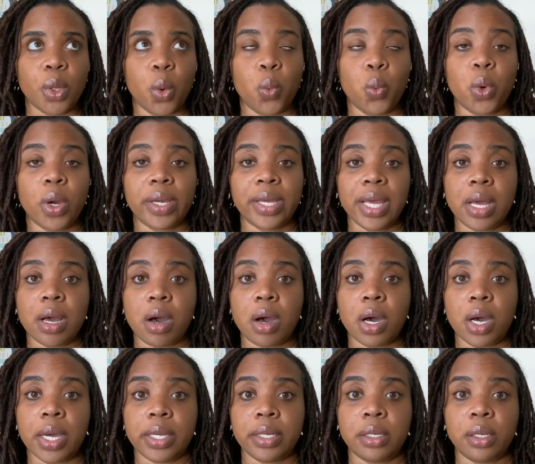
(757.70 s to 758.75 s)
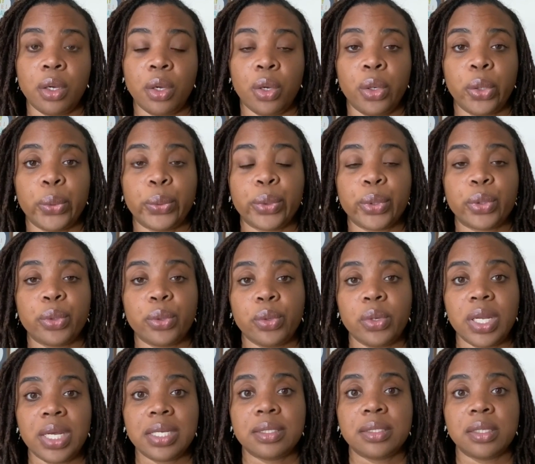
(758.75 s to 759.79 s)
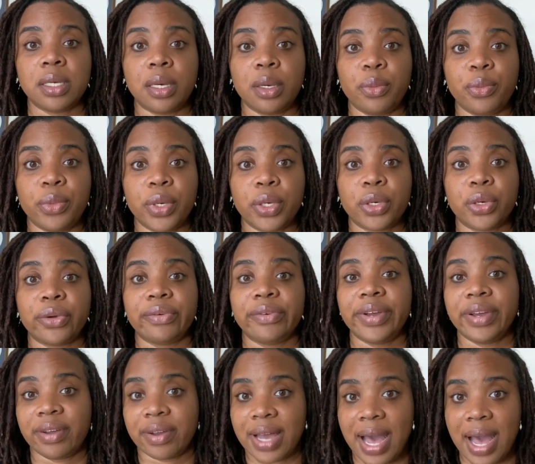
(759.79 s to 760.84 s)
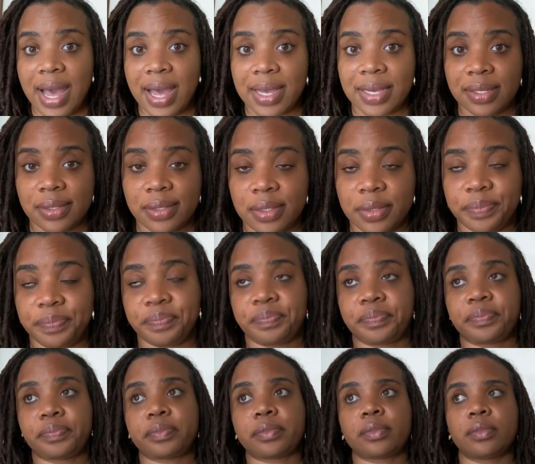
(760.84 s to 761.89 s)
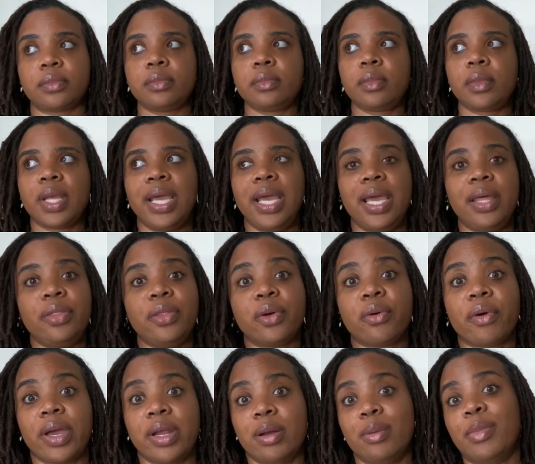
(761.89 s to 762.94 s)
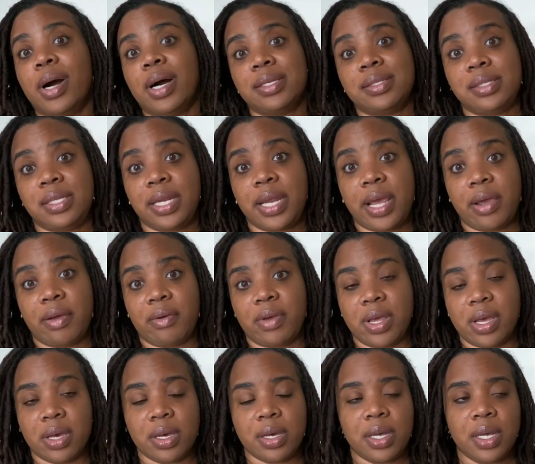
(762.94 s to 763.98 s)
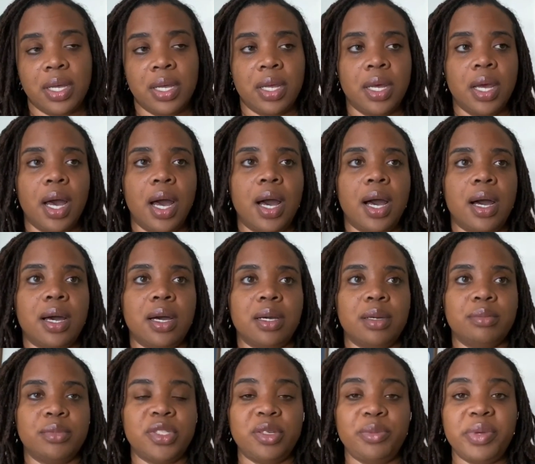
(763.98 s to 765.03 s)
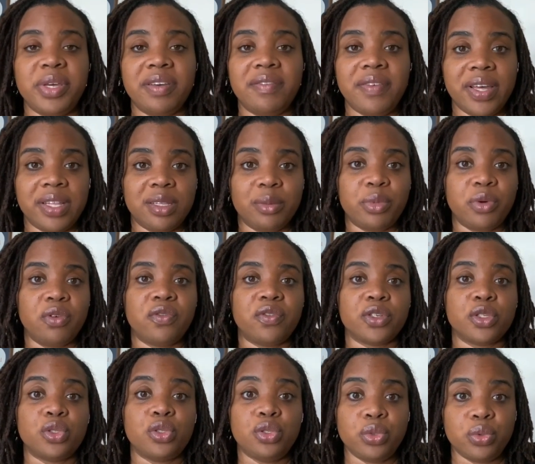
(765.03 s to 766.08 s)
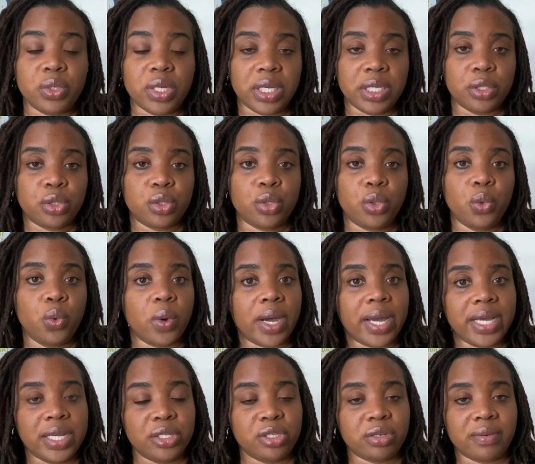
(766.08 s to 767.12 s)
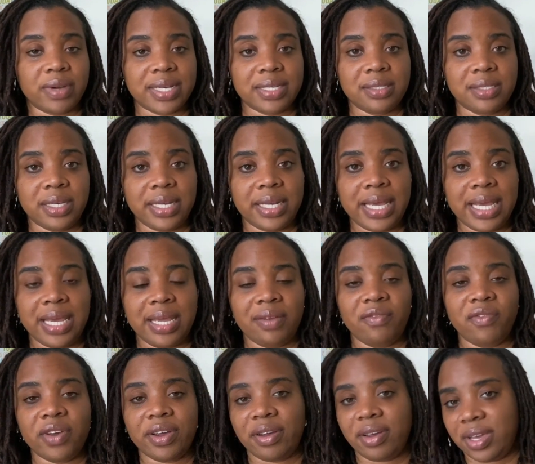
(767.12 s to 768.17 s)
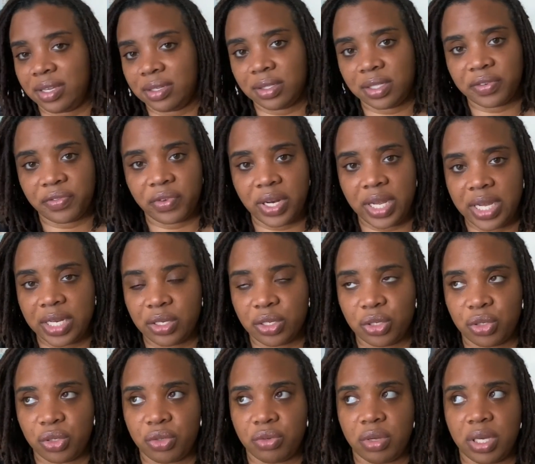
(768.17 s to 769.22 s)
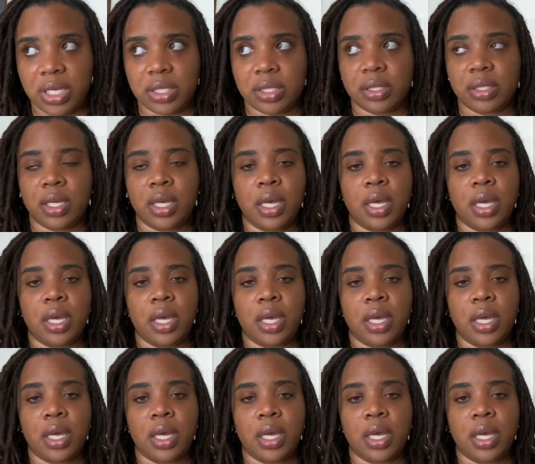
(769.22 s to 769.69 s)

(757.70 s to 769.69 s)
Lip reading: working on recruiting some career guides in the greater Boston area to be available for students who are interested in various different industries.